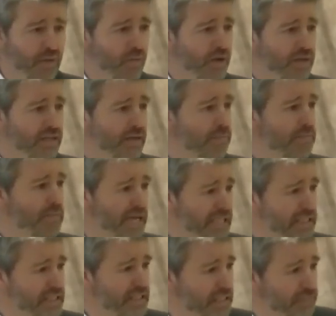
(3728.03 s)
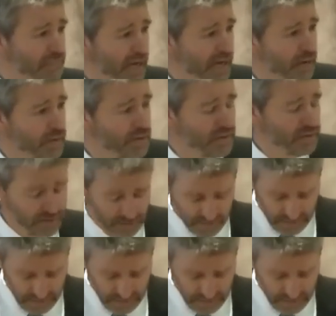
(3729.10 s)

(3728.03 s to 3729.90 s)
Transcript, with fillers: What an amazing power.